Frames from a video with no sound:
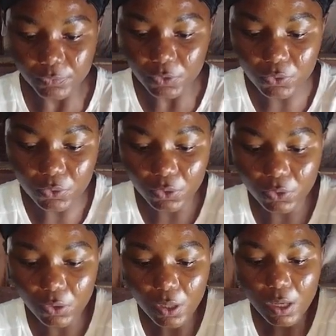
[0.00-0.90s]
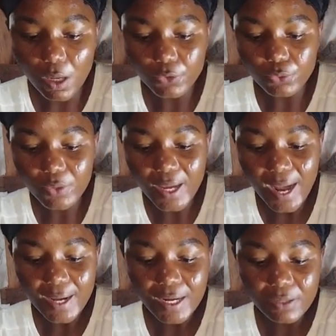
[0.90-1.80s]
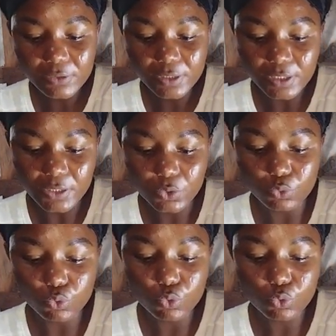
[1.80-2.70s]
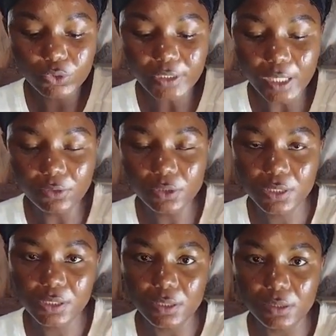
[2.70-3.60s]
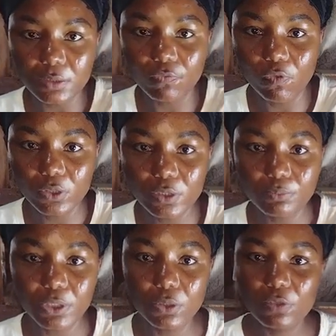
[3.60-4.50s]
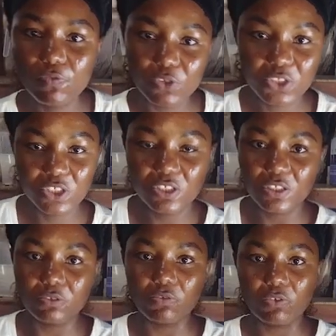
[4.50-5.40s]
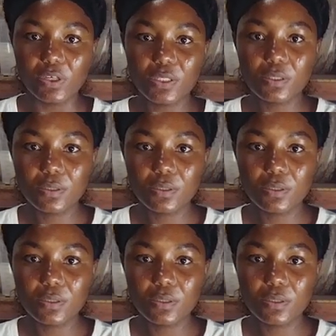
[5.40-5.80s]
So you will allow this to cool down to below 40 degrees,